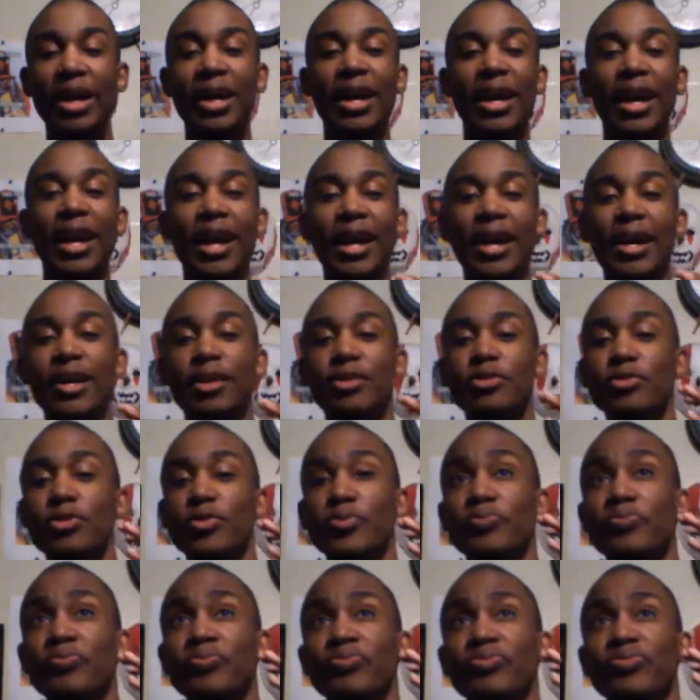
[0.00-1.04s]
And,
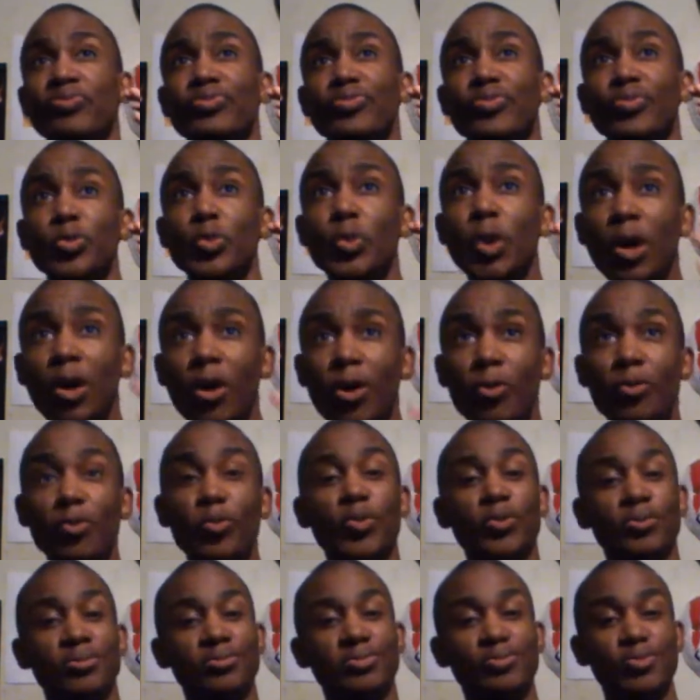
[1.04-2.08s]
well,
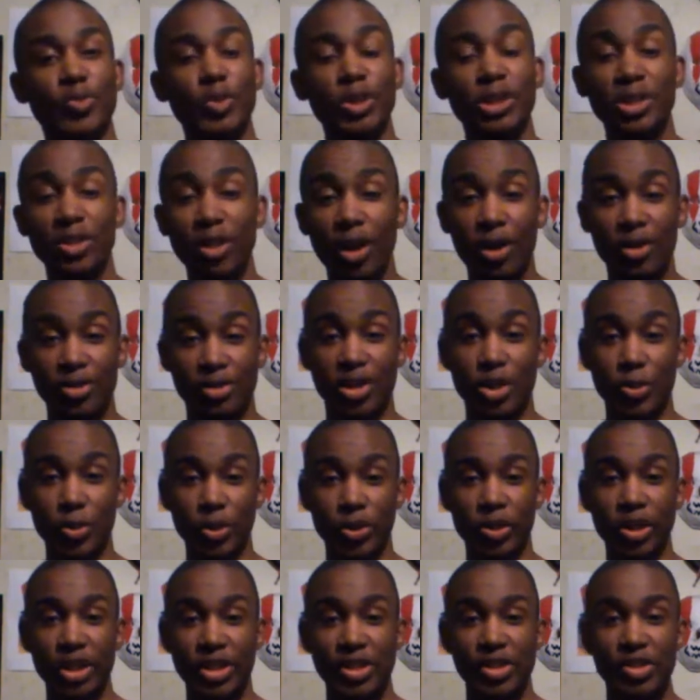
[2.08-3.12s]
with long-term
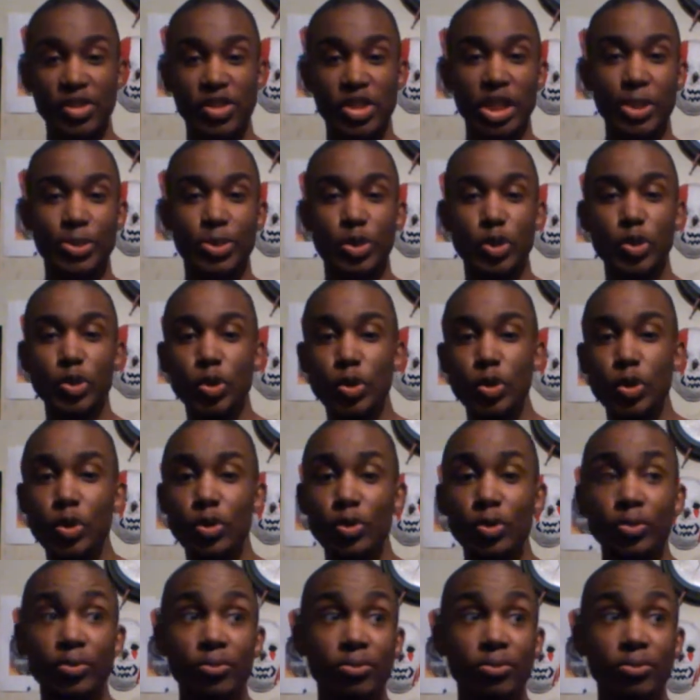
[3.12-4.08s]
relationships, you